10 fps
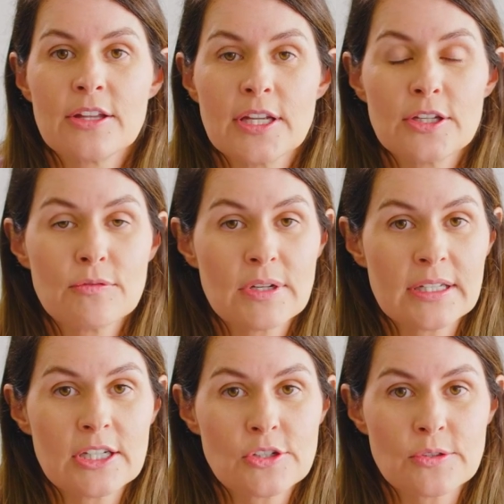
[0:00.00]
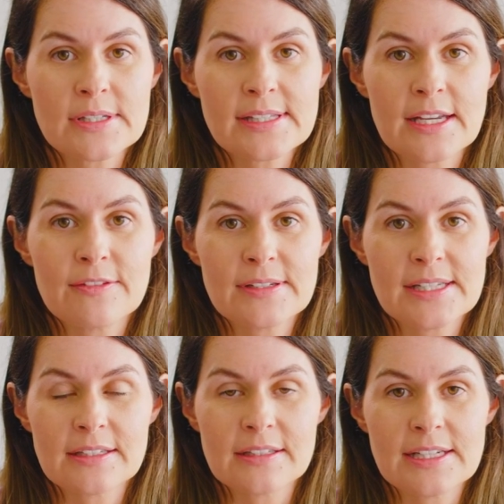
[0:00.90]
then you really should see a
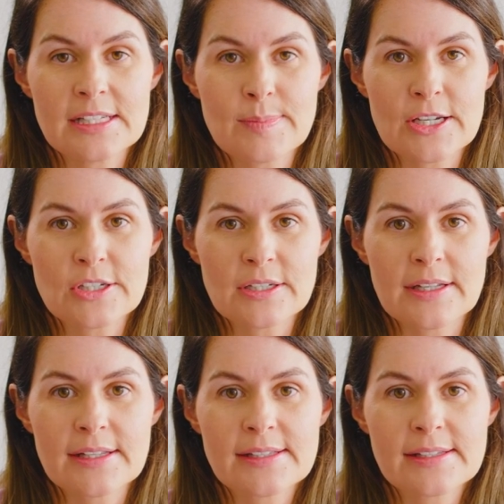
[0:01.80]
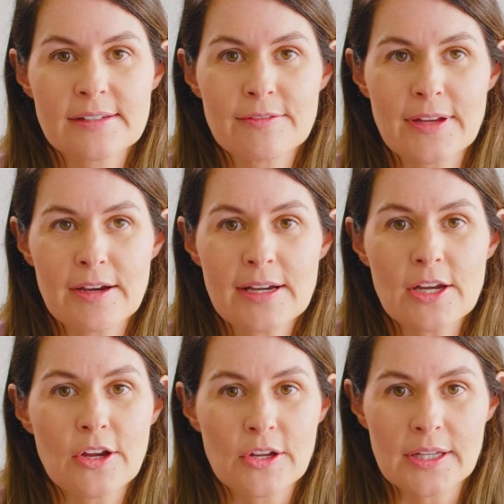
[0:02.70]
fertility specialist very
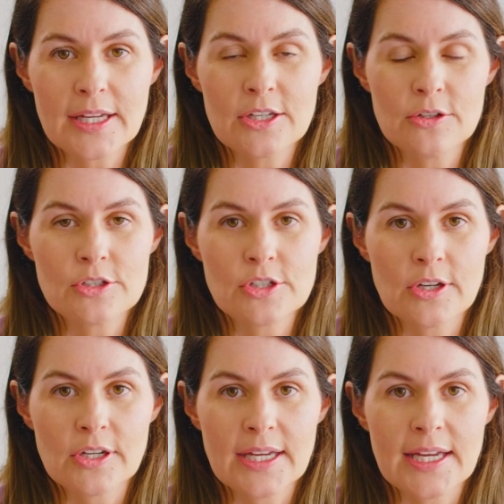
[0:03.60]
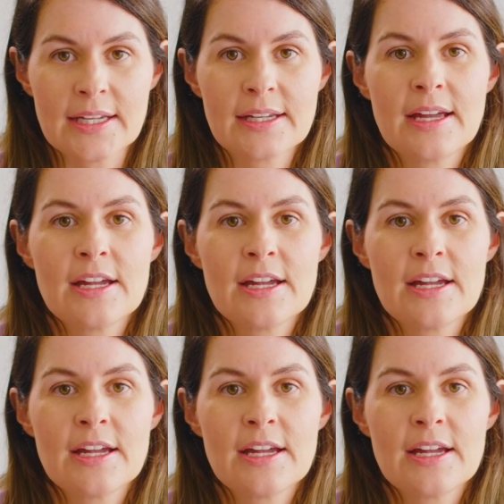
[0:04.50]
early in your journey,